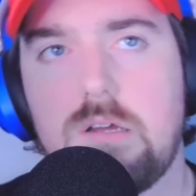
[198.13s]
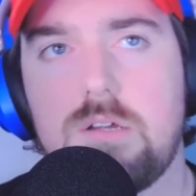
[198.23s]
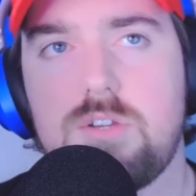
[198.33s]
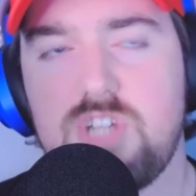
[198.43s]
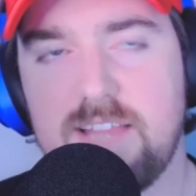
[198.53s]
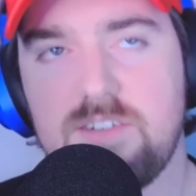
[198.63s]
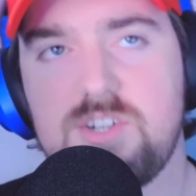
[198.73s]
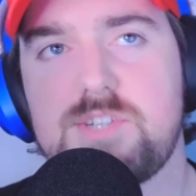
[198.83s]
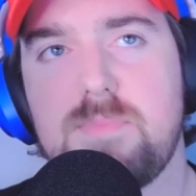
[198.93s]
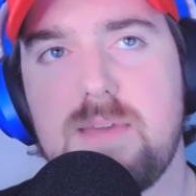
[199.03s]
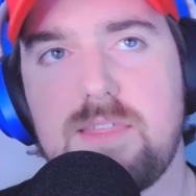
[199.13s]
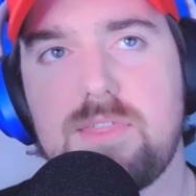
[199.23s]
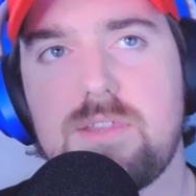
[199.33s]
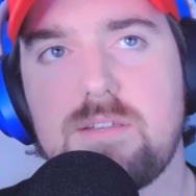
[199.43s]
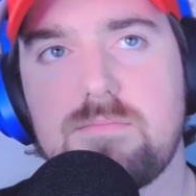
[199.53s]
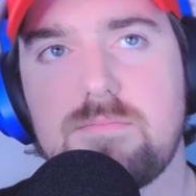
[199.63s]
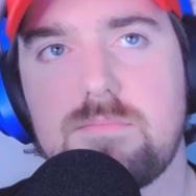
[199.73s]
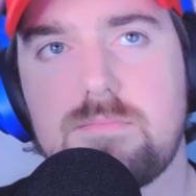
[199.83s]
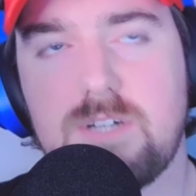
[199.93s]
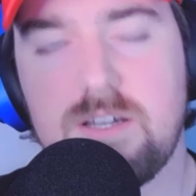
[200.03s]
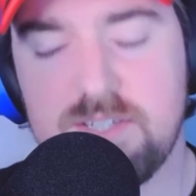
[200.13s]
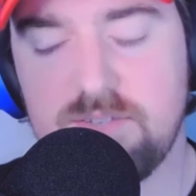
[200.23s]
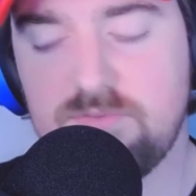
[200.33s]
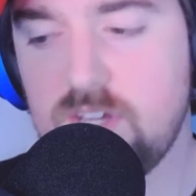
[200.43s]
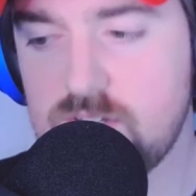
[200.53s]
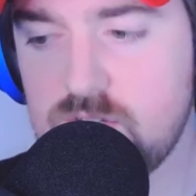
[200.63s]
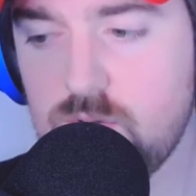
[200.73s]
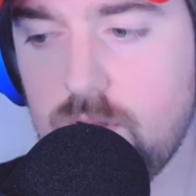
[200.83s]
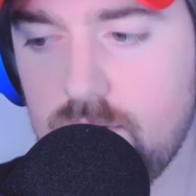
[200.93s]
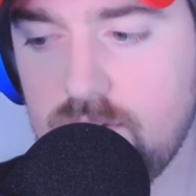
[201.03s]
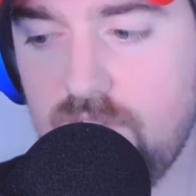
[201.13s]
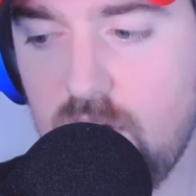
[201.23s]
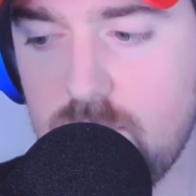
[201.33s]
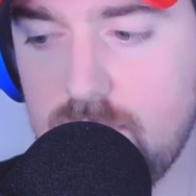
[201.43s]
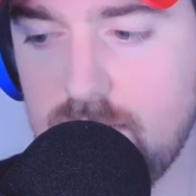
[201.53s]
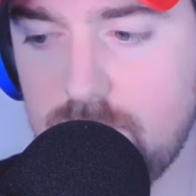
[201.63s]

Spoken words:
Chandler Smith, because of the Toyota development